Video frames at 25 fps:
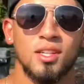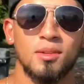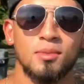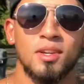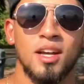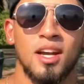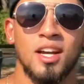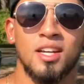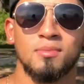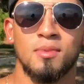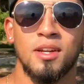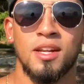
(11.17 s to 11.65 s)
up,
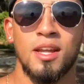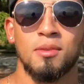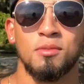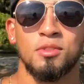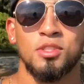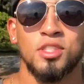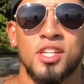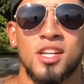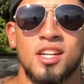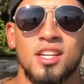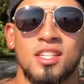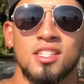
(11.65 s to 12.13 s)
guys? My name
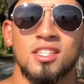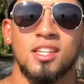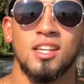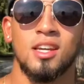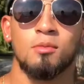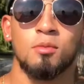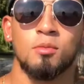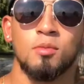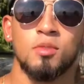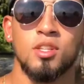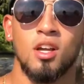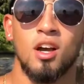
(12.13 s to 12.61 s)
is Jaden. Today
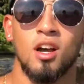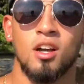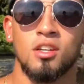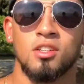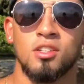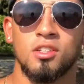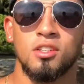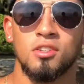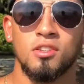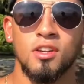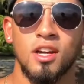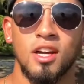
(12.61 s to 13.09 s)
I'm going to be talking
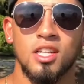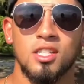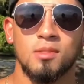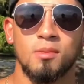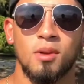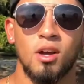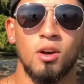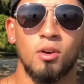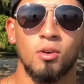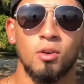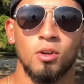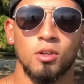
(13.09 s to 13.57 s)
to you guys
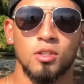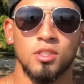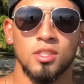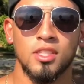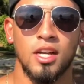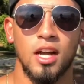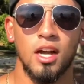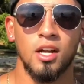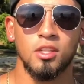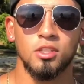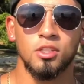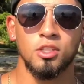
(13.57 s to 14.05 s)
about oral
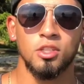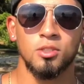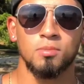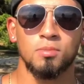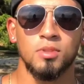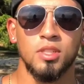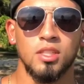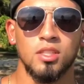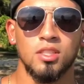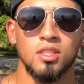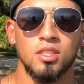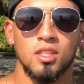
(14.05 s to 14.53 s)
style in your
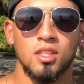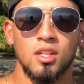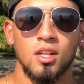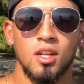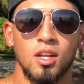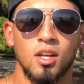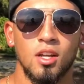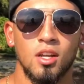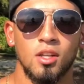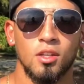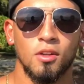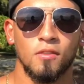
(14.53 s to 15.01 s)
speech.
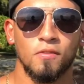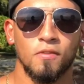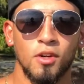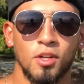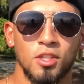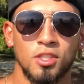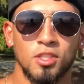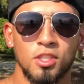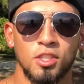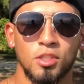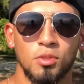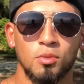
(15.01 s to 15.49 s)
The
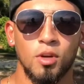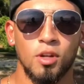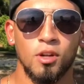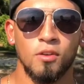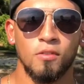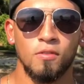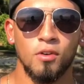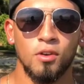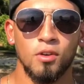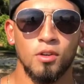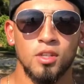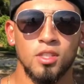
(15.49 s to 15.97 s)
first thing you want
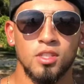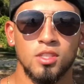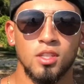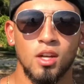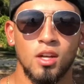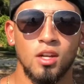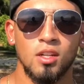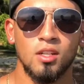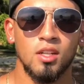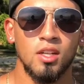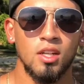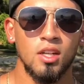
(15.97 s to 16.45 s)
to focus
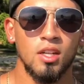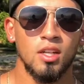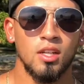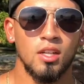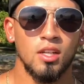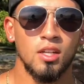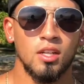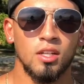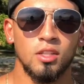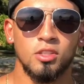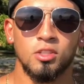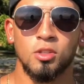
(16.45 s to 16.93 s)
on
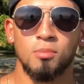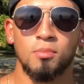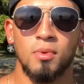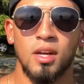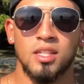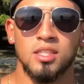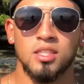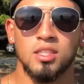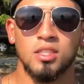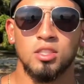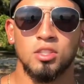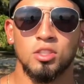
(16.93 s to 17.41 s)
is your
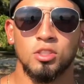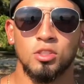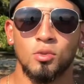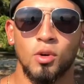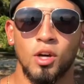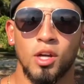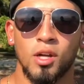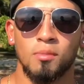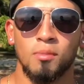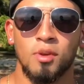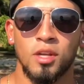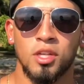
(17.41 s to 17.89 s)
message. You
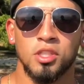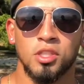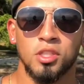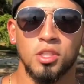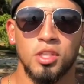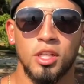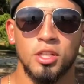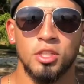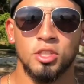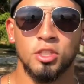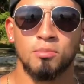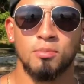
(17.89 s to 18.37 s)
want to make sure
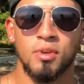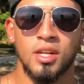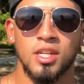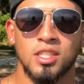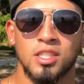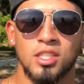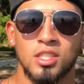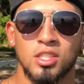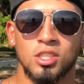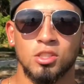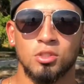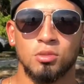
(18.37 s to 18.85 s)
that your
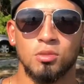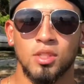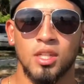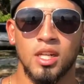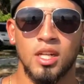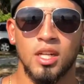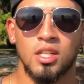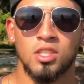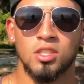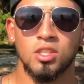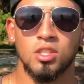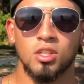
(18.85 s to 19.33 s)
message is
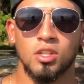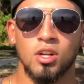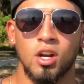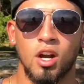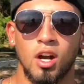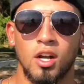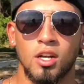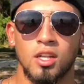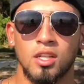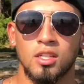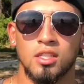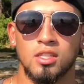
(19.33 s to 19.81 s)
related to your
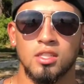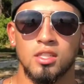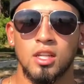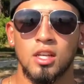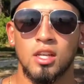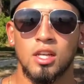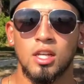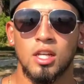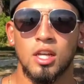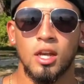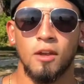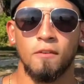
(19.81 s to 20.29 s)
audience.
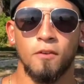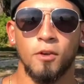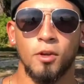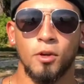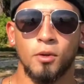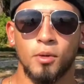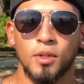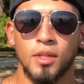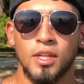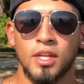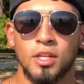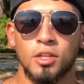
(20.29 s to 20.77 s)
If you
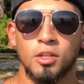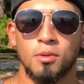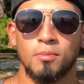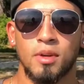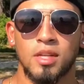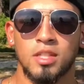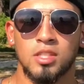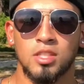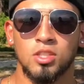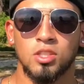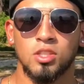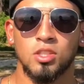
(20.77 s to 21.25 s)
don't relate your
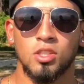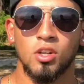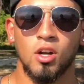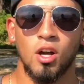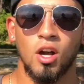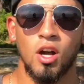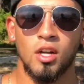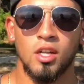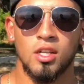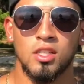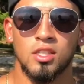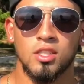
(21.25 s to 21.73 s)
message to your
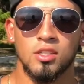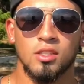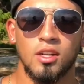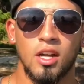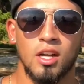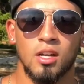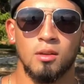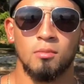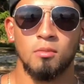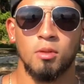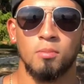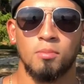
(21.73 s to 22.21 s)
audience, they're
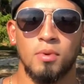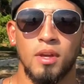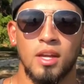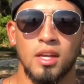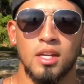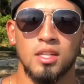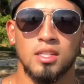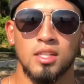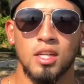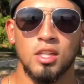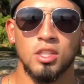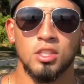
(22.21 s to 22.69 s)
not going to be paying
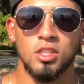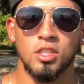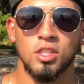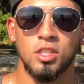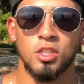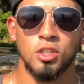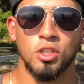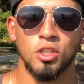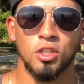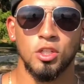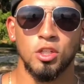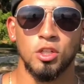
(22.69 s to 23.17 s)
attention and
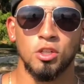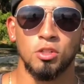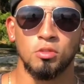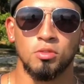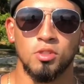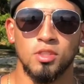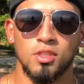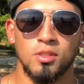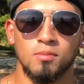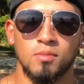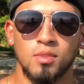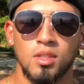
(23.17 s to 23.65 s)
you're going to
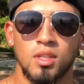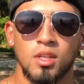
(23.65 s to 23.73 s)
lose them.